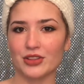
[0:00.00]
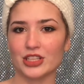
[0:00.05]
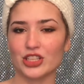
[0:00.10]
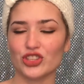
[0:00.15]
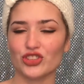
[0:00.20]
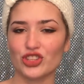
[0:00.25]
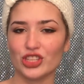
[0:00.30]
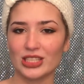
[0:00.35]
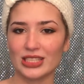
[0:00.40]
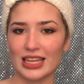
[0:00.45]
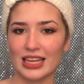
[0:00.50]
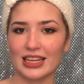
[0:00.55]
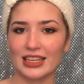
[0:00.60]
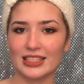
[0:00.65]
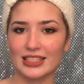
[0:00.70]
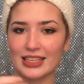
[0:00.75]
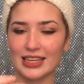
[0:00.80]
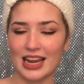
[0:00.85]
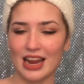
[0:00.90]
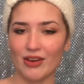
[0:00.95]
This is just like a
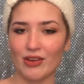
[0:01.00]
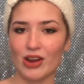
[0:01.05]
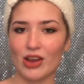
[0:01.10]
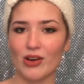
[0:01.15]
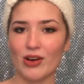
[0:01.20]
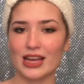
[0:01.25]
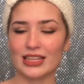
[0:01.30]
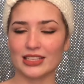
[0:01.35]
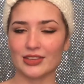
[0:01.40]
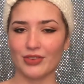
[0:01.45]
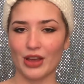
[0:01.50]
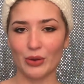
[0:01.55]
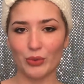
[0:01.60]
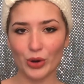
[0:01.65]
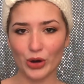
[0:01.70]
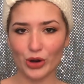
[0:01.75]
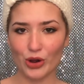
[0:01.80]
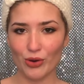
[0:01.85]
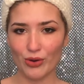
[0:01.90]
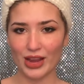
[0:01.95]
scenario as if I
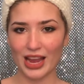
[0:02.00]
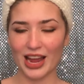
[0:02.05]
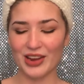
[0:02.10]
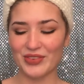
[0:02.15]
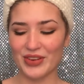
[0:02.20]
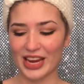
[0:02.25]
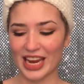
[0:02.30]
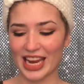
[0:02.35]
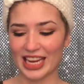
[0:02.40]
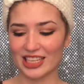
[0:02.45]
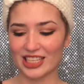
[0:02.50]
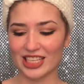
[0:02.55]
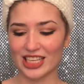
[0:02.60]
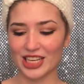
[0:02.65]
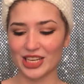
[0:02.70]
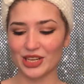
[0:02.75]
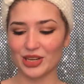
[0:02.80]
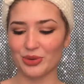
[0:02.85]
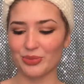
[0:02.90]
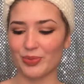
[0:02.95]
were going on
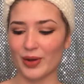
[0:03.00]
vacation,